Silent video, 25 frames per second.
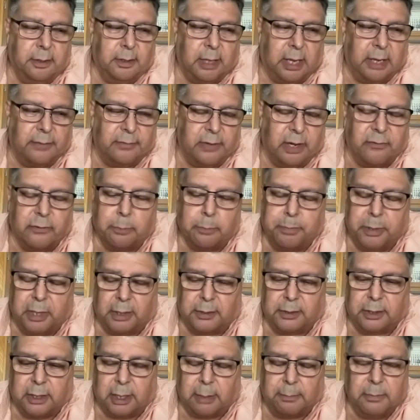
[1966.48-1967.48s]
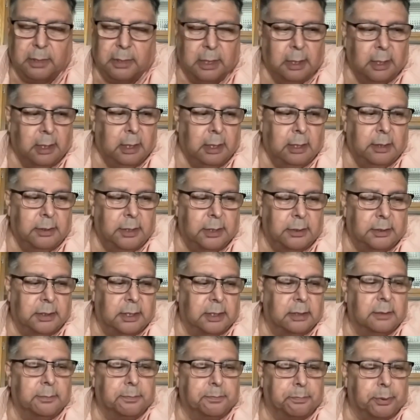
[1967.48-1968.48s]
ever picked up that
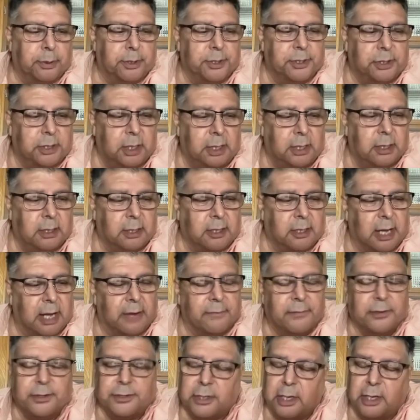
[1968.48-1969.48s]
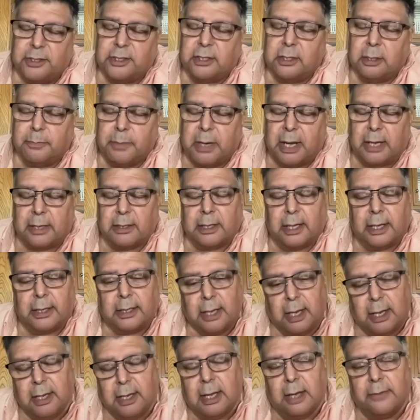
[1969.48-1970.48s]
didn't precede a conversation about it. Like,
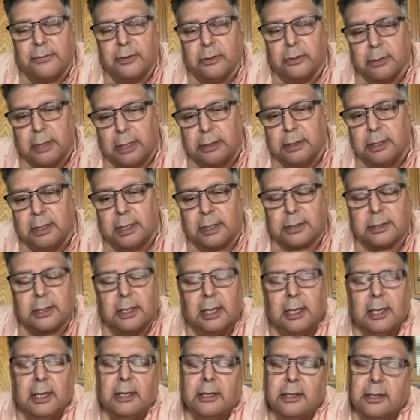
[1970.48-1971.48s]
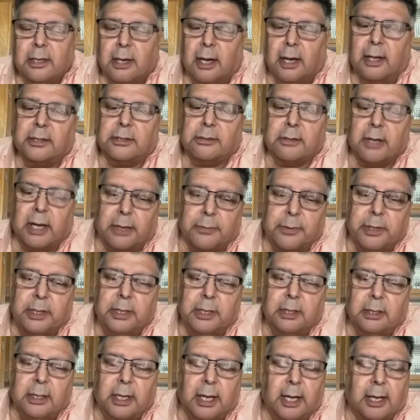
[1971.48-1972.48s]
hey, have you read this? You ought to try
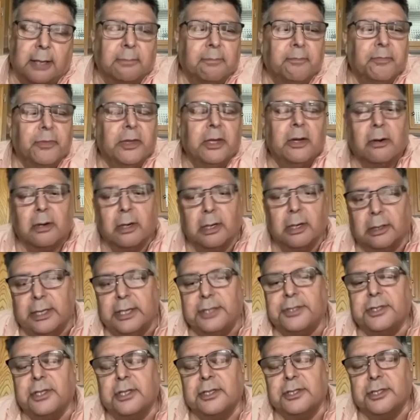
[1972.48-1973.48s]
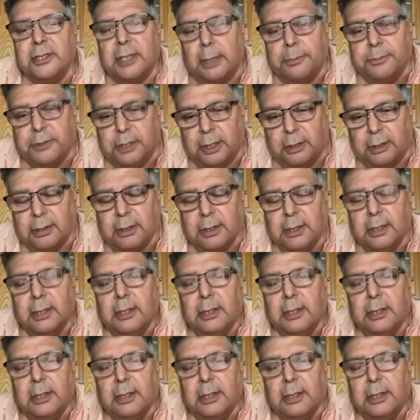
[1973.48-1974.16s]
reading that, or at least a subject.